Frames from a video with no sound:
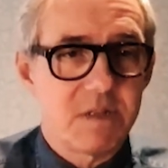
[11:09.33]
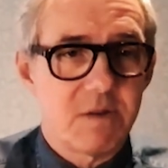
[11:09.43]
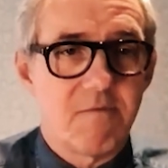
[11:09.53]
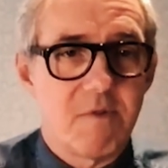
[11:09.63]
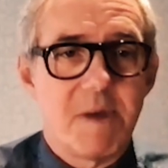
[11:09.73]
So
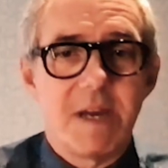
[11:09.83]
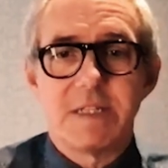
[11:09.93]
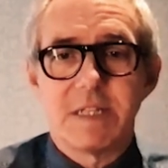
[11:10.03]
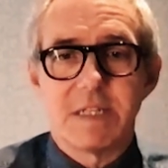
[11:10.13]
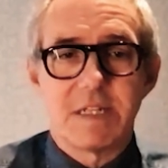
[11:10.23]
it remains
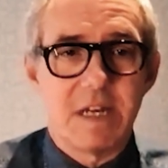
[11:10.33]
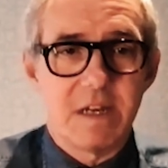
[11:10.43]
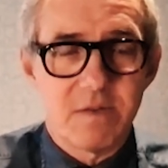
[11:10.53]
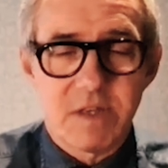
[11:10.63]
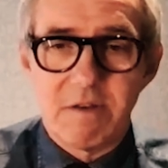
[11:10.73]
yep. in
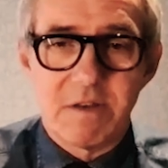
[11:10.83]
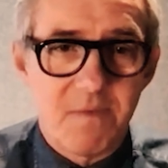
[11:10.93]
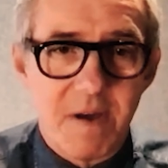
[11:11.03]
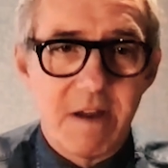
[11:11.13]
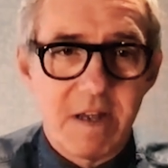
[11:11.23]
steel. So it's a
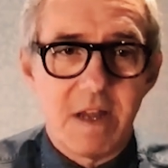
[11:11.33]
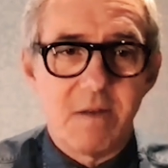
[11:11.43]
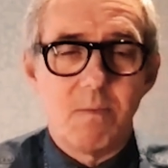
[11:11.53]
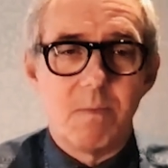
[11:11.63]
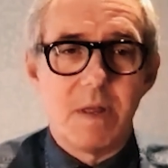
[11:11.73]
very
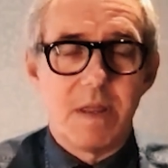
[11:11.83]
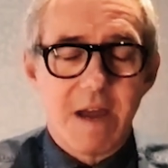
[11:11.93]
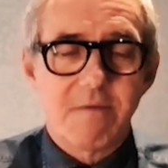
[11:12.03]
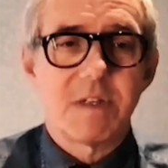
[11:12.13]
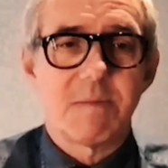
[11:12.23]
in in
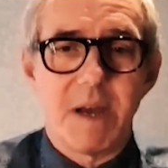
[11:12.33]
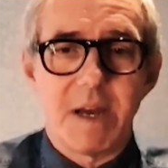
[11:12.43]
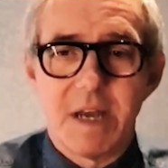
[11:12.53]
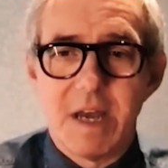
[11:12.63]
that respect,